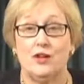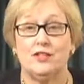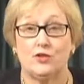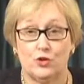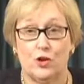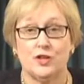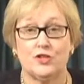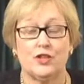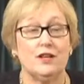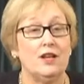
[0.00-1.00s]

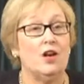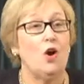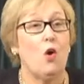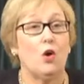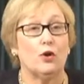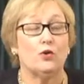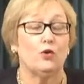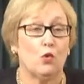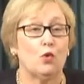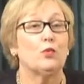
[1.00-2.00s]
instruction or
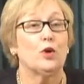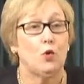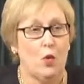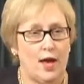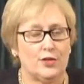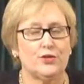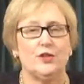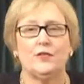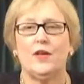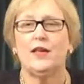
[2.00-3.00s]
your request
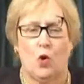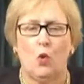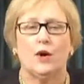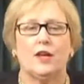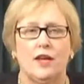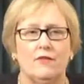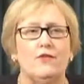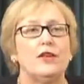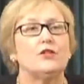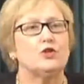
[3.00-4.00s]
that the court give
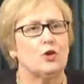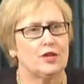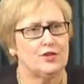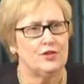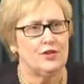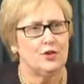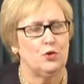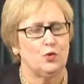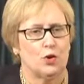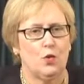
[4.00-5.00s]
the instruction that
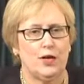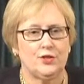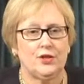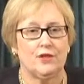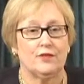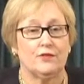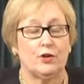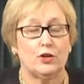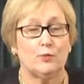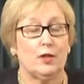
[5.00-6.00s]
you requested in the
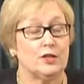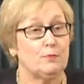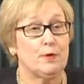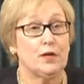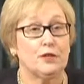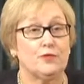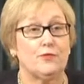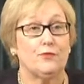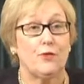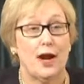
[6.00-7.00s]
first place. Because
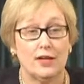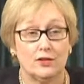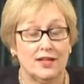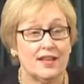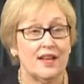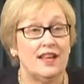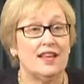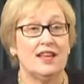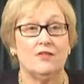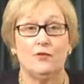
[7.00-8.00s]
frankly,
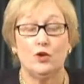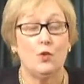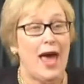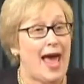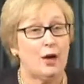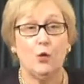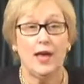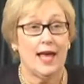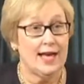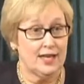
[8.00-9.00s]
if you
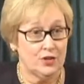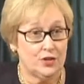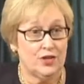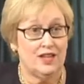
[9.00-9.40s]
acquiesce